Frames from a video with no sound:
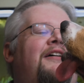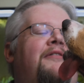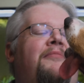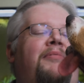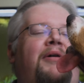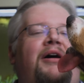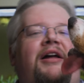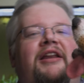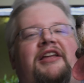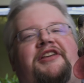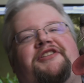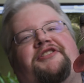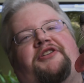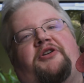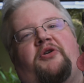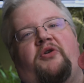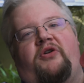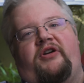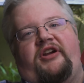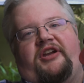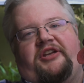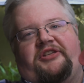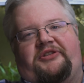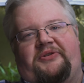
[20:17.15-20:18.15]
But he's a
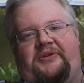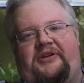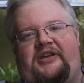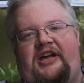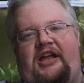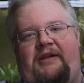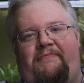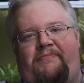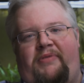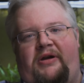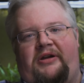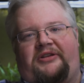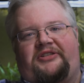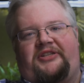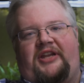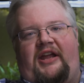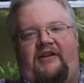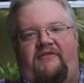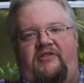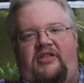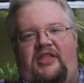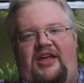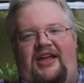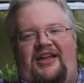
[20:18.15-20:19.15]
corgi, so he kind of barks at
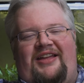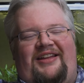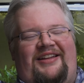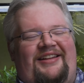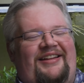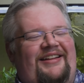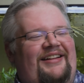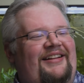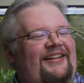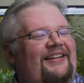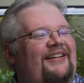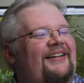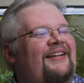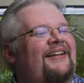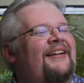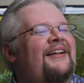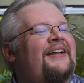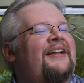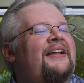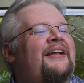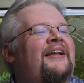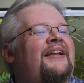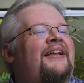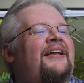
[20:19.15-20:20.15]
everything.
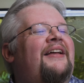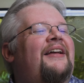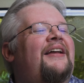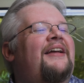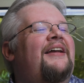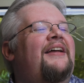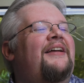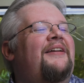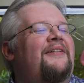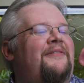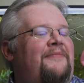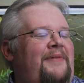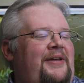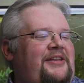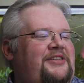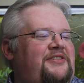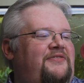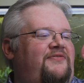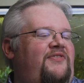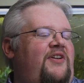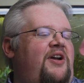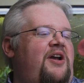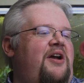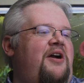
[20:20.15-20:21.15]
It makes
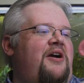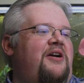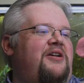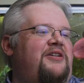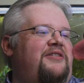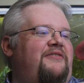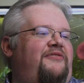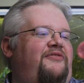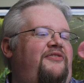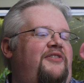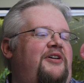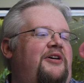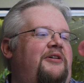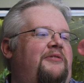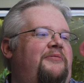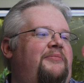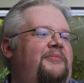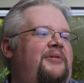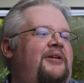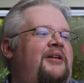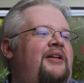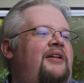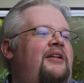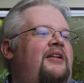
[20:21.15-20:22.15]
it very hard to film.